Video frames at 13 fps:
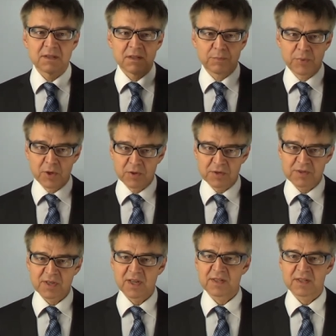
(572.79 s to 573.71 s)
the
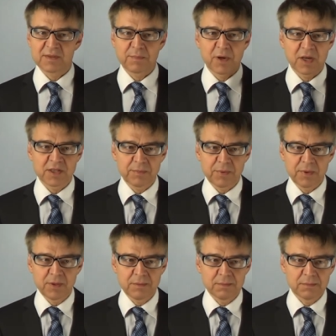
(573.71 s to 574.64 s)
process is
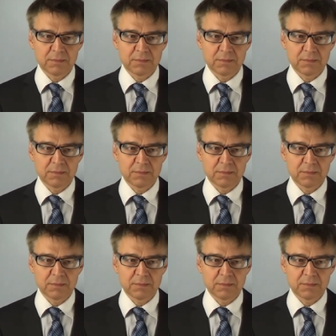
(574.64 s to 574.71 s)
possible.